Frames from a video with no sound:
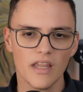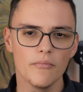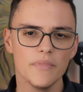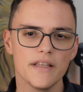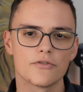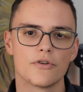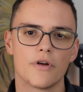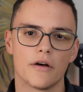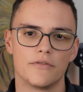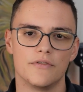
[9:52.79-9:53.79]
But I'll show
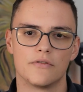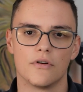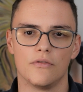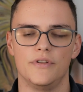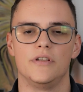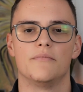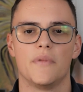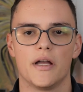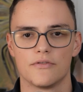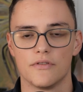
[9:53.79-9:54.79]
you how to install the
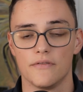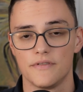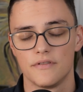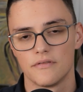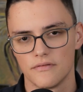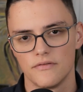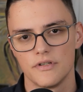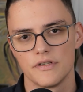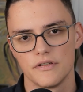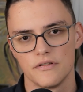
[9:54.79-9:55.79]
Microsoft's
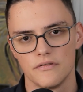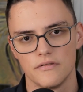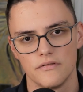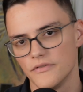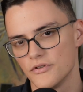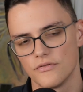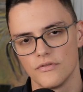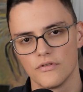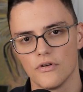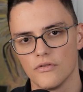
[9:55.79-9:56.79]
version, Visual
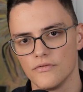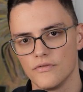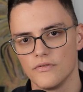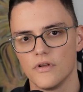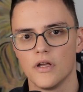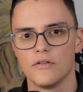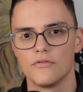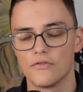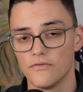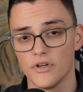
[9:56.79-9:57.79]
Studio Code
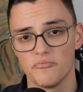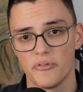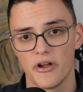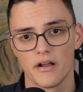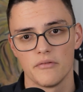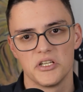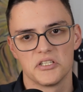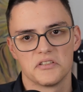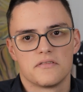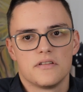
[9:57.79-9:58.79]
through Flatpak
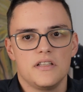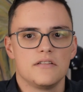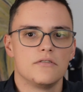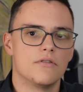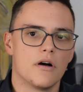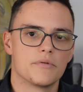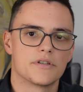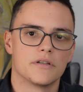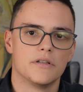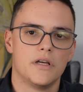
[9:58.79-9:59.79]
because it's a good
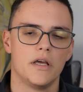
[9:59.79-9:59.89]
option